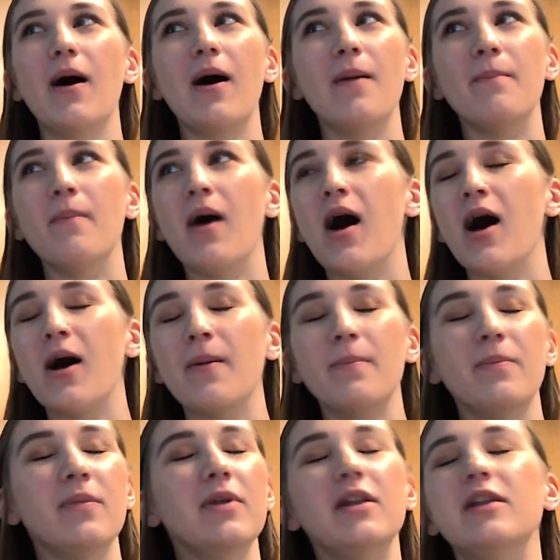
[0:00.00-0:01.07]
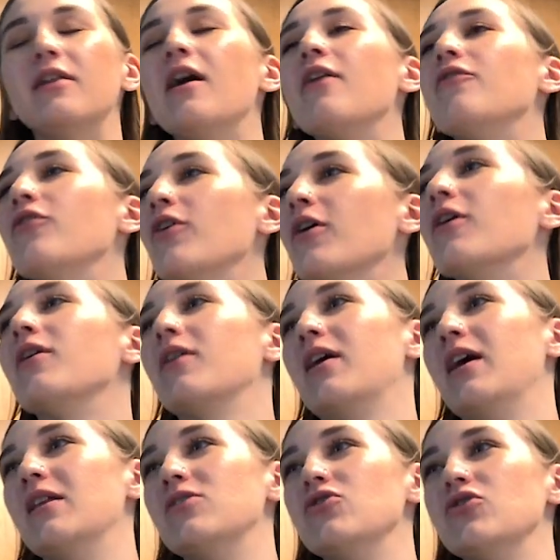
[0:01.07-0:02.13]
A mom never
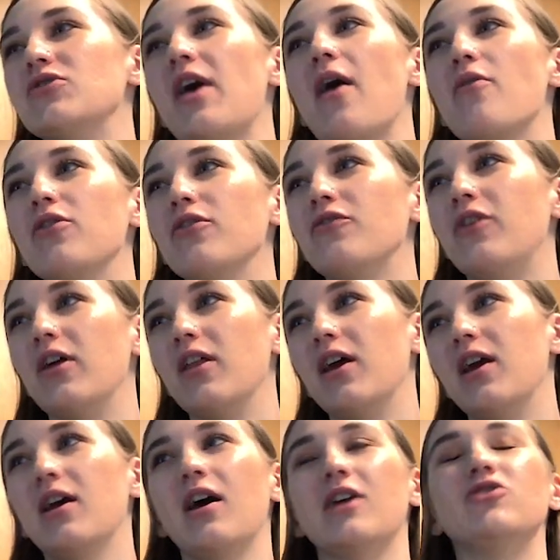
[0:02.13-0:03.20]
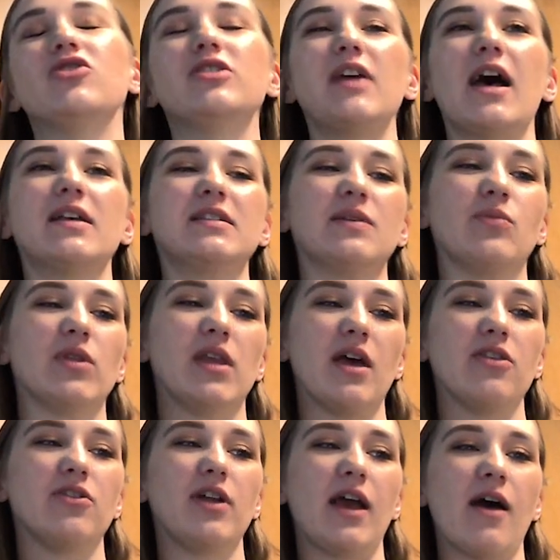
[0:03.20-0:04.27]
answers how they're feeling. I just asked someone the
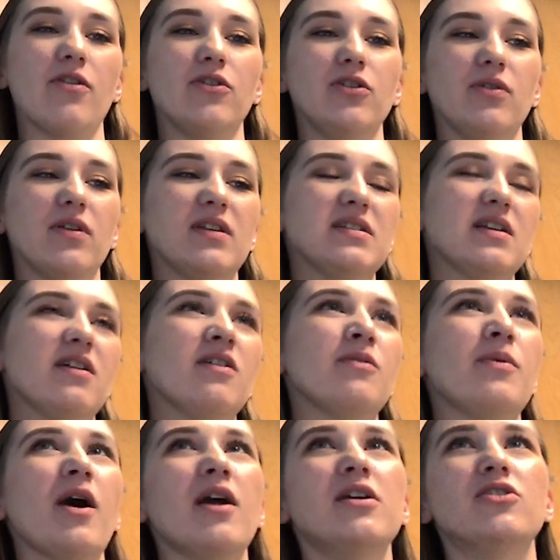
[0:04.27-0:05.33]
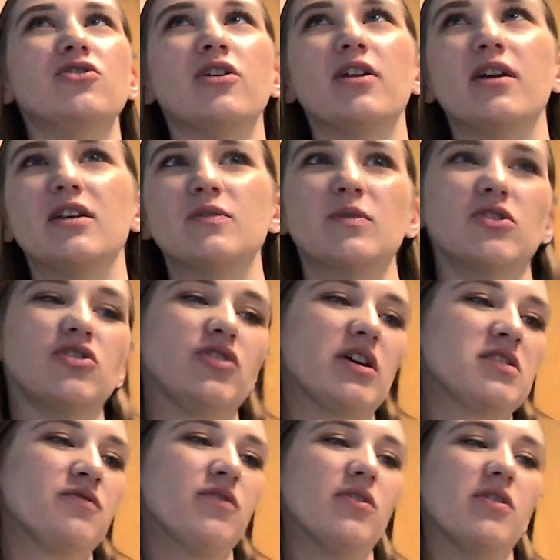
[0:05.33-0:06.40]
other day how they're doing. They said, oh, potty training has been
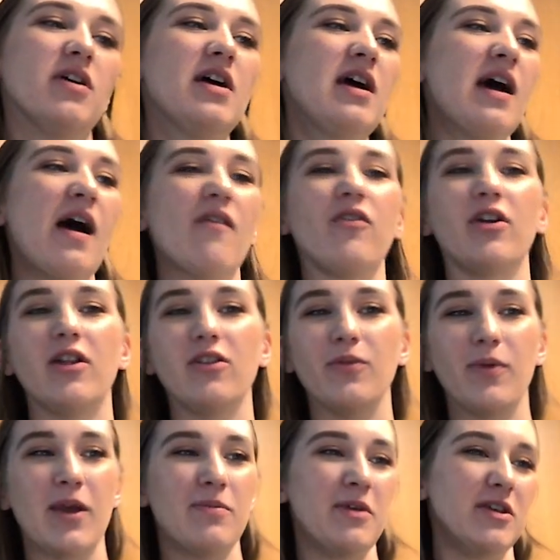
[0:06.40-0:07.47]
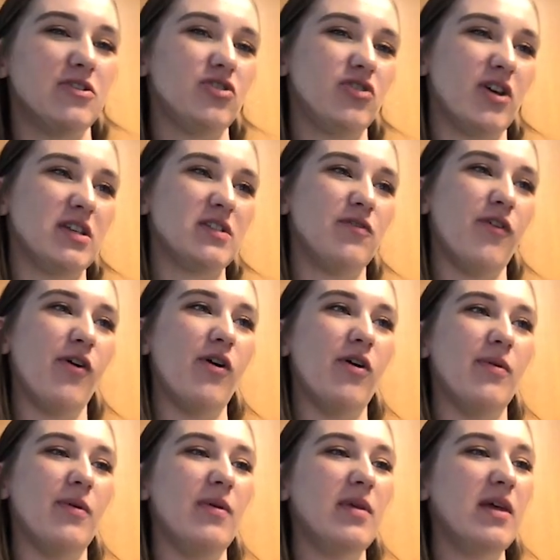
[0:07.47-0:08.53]
stressful. Having another baby is
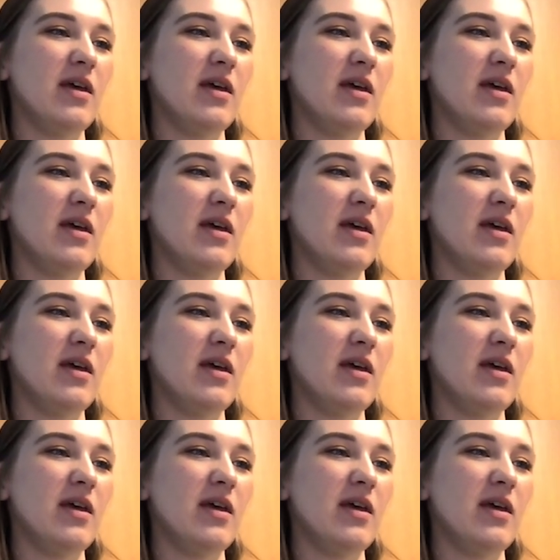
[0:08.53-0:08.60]
stressful.